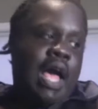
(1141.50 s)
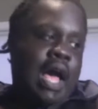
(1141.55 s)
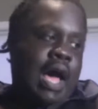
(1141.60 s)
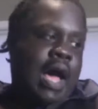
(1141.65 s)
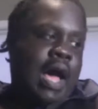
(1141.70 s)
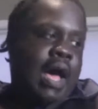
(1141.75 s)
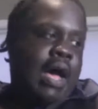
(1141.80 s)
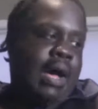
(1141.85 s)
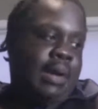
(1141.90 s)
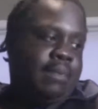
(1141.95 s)

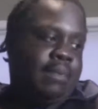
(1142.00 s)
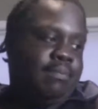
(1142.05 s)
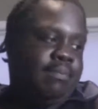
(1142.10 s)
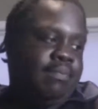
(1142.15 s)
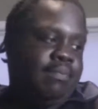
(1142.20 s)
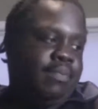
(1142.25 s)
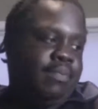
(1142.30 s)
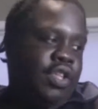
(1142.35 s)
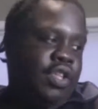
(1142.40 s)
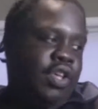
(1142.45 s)

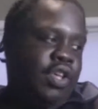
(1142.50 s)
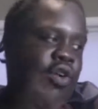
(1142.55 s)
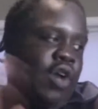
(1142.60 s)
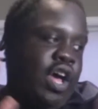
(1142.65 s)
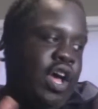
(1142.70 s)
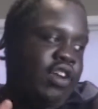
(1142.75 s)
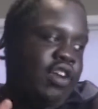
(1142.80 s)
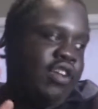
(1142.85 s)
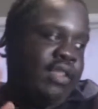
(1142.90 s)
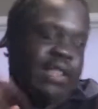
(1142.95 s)
You'll
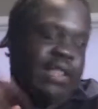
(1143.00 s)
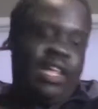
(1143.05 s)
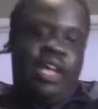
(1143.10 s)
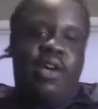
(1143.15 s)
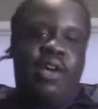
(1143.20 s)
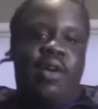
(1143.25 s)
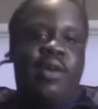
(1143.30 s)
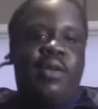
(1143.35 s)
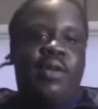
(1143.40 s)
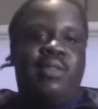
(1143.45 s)

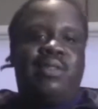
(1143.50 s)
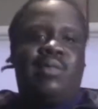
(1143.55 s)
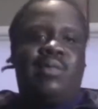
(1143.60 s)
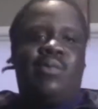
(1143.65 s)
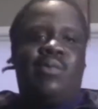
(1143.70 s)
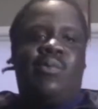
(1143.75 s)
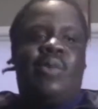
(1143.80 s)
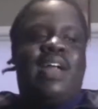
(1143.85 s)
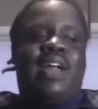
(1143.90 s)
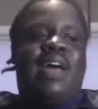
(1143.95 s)
understand
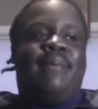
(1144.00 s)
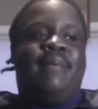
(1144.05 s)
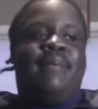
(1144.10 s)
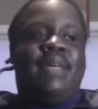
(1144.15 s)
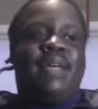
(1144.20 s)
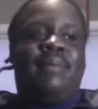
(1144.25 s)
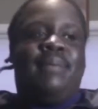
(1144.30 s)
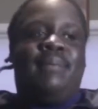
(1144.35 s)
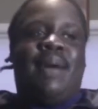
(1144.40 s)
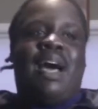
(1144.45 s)
what I
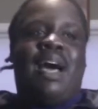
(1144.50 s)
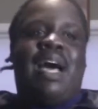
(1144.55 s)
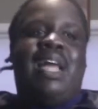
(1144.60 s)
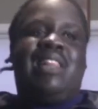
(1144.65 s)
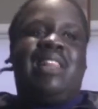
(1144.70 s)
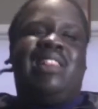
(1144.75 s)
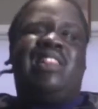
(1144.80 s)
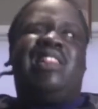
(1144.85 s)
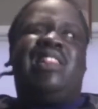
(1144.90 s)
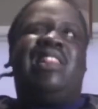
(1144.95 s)
mean
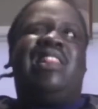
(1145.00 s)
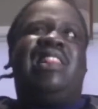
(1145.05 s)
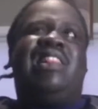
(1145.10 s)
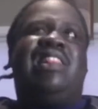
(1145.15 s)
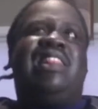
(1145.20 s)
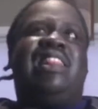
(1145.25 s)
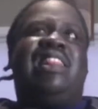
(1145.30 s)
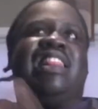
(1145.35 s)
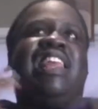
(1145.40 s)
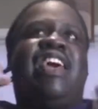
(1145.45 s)
by
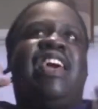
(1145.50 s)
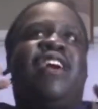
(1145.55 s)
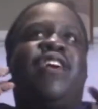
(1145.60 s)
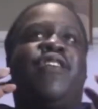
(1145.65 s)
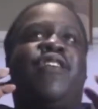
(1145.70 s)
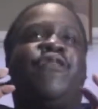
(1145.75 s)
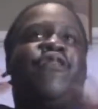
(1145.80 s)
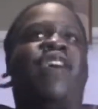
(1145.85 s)
they're